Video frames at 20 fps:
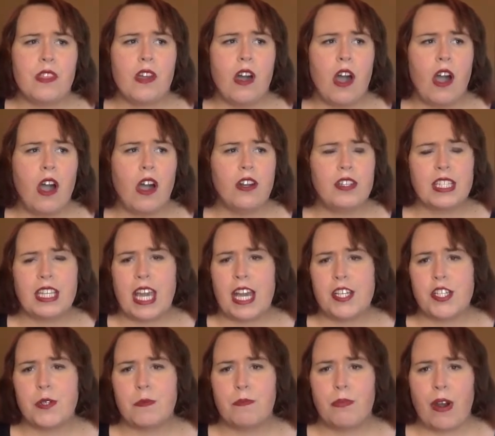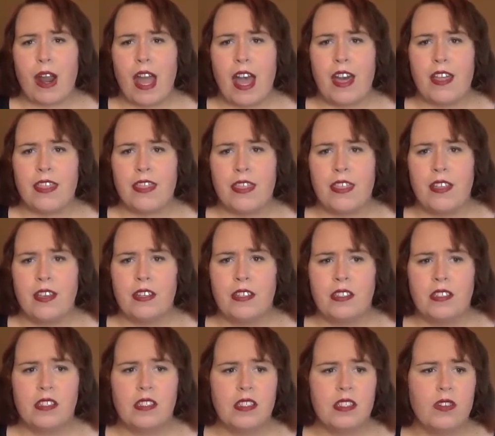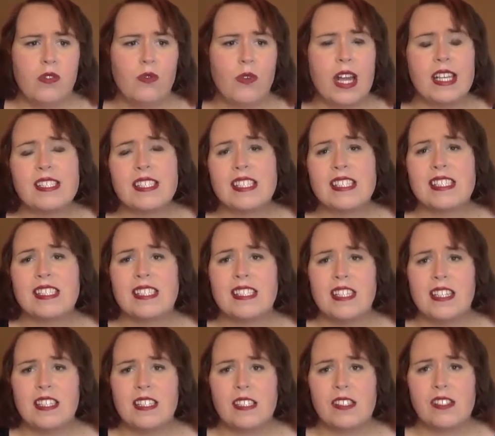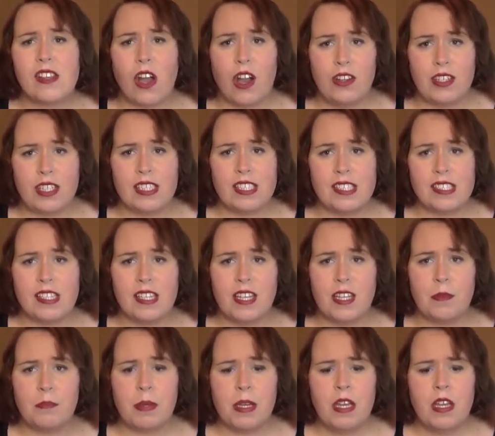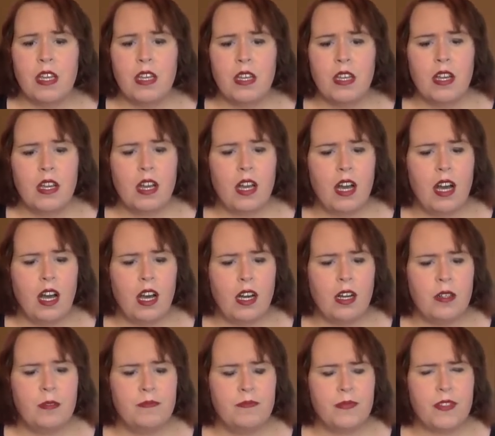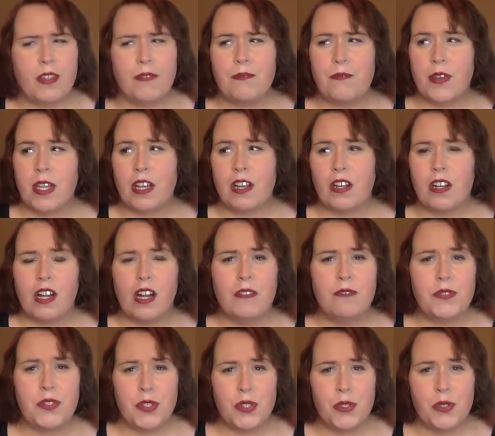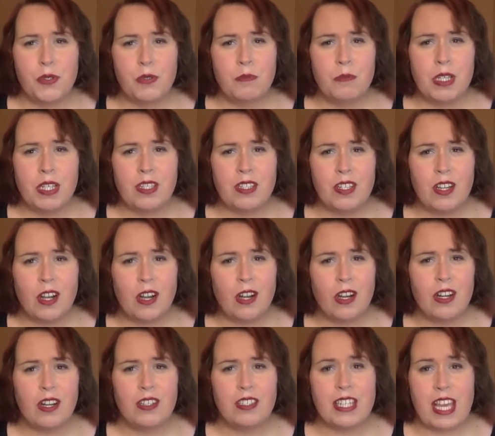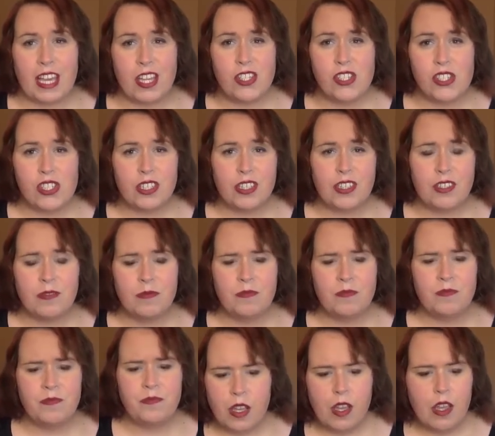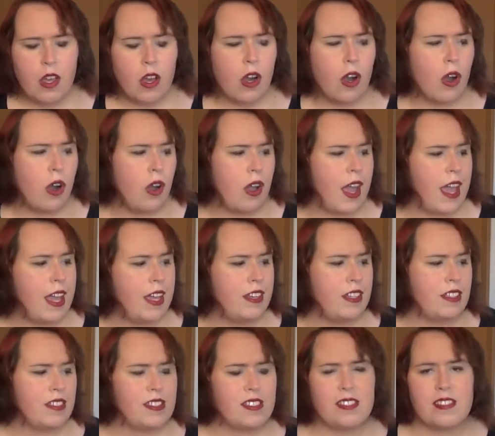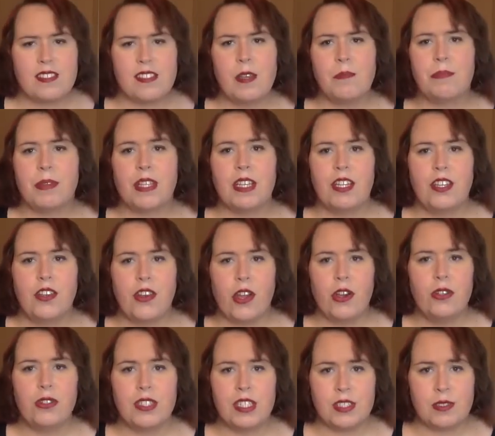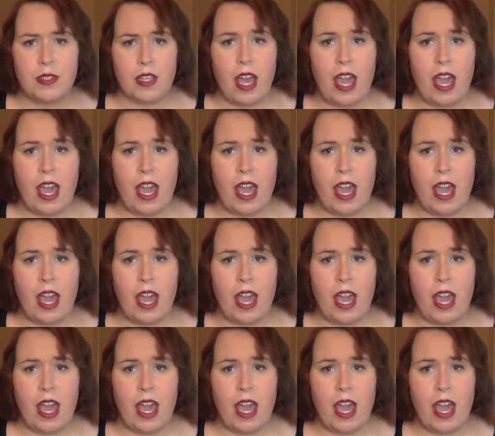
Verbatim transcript: hard to catch your breath, restlessness, hard to sleep, um, the fear of doom or danger, and simply, you know, just